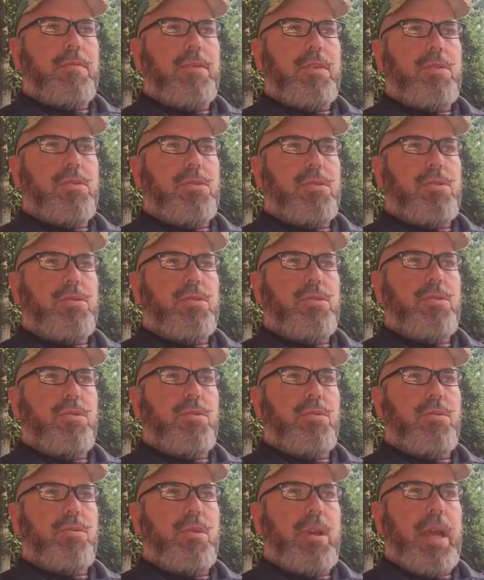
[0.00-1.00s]
future
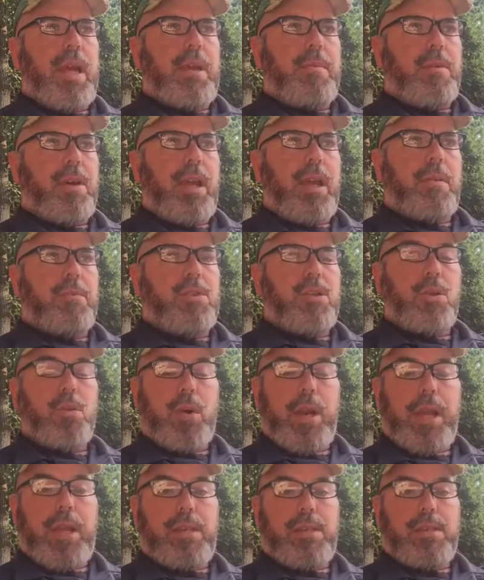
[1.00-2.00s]
to Abraham's
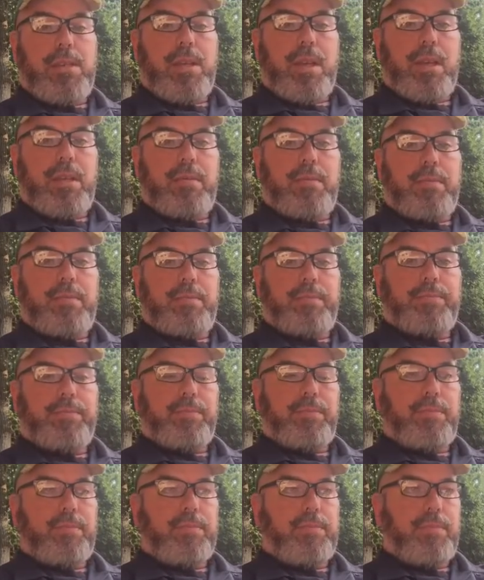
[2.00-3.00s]
grandson,
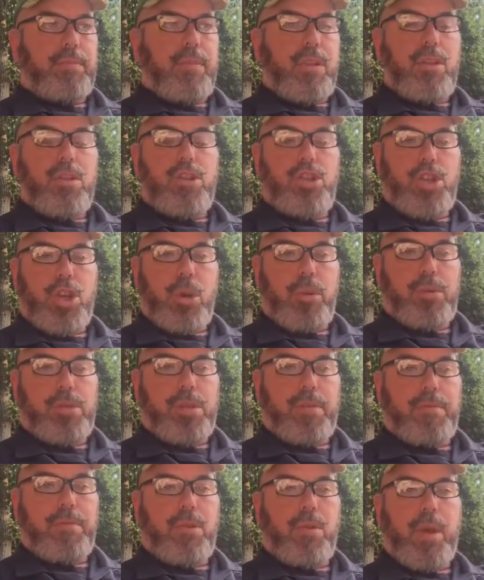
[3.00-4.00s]

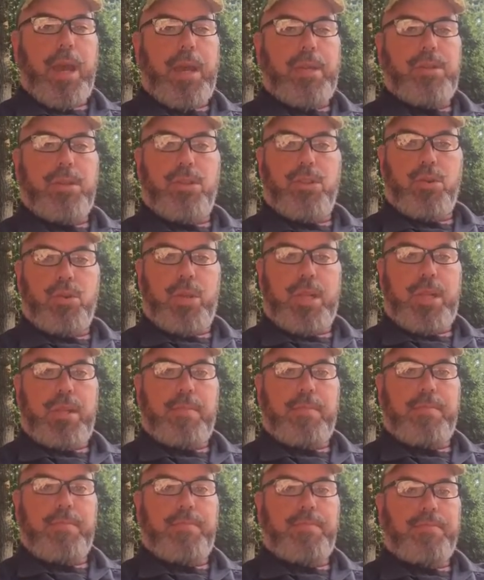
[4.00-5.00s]
Joseph, who has a
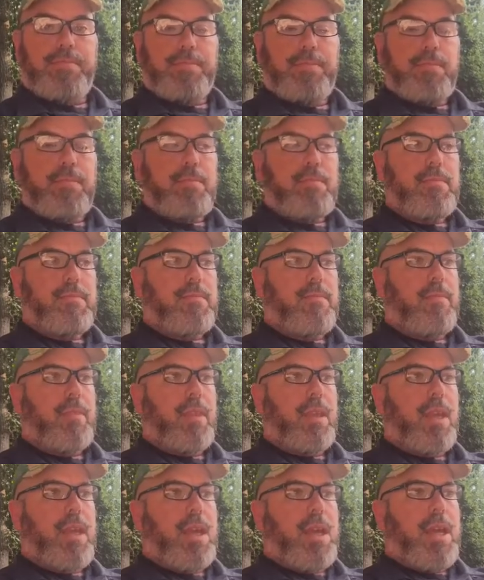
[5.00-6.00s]
dream.
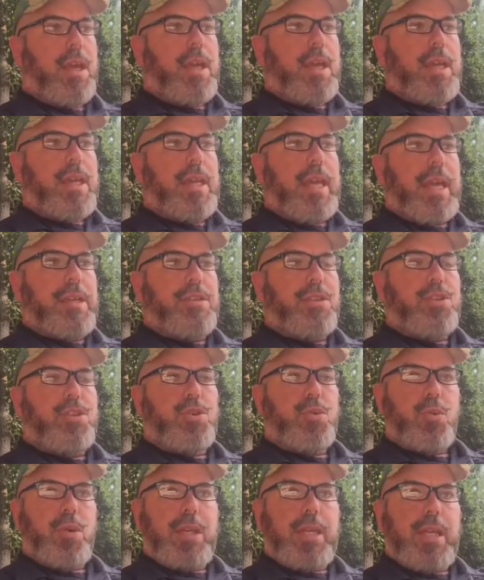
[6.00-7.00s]
He has a
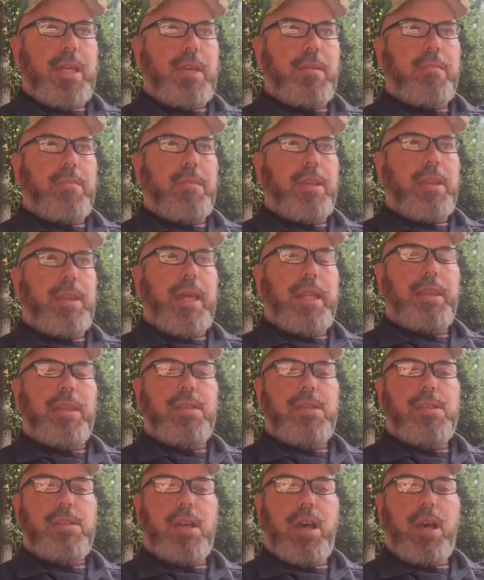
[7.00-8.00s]
dream that the
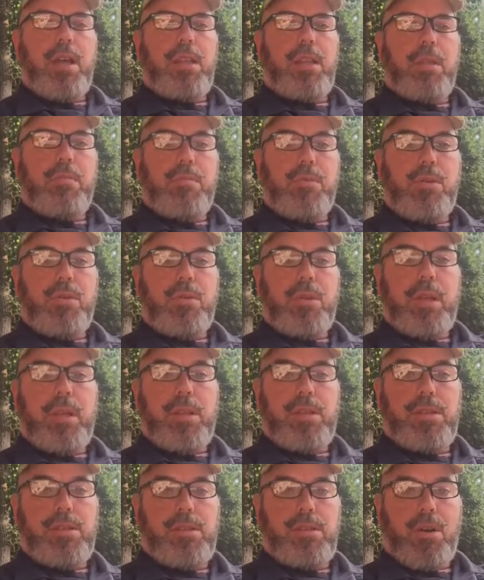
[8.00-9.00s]
sun, the moon, and
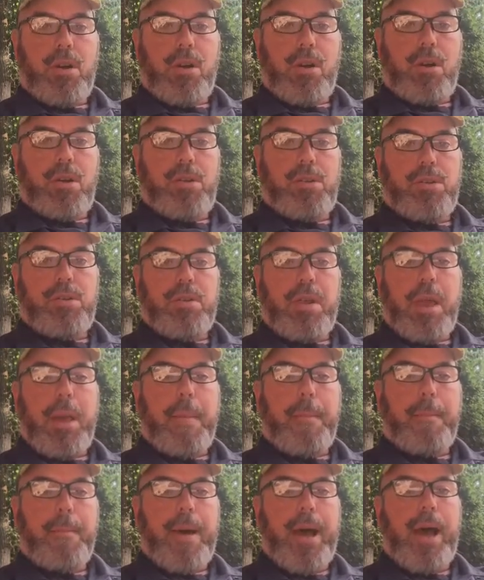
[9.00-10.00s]
the stars
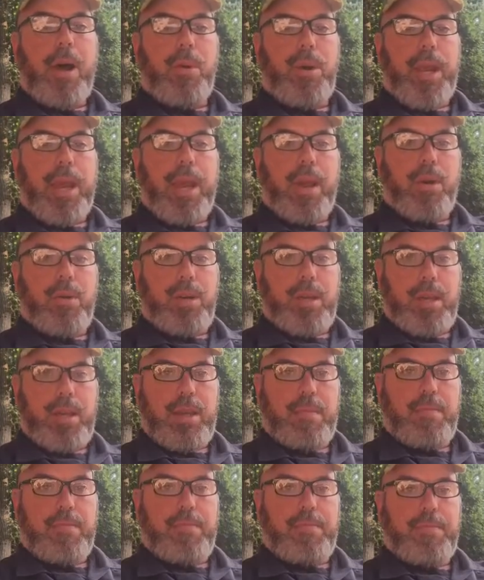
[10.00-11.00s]
bow down to
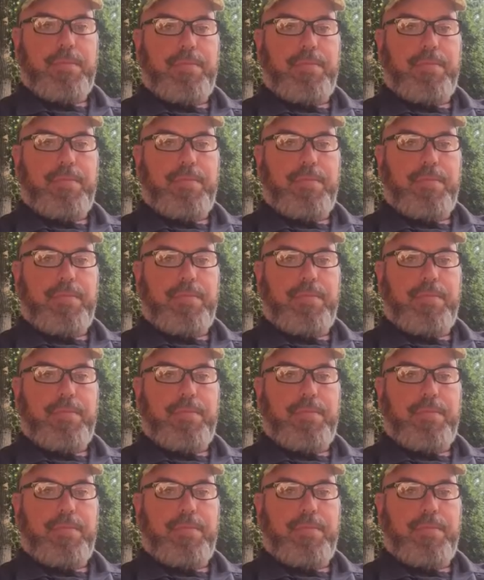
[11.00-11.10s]
him.